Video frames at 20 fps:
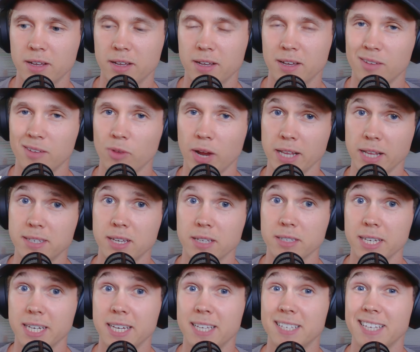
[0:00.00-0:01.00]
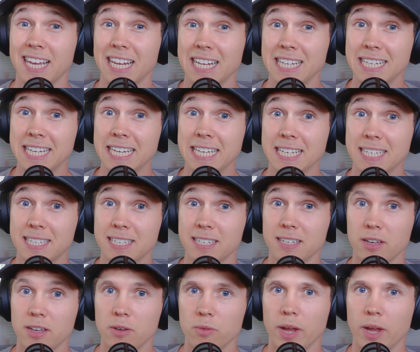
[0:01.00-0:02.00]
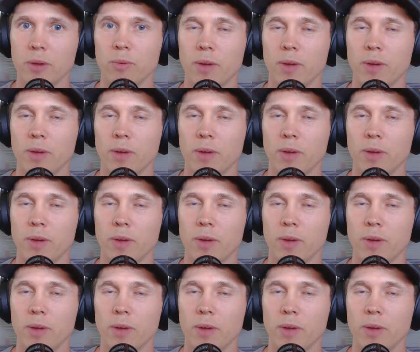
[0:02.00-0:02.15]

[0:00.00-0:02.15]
Right, it sounds like he's saying dis, right?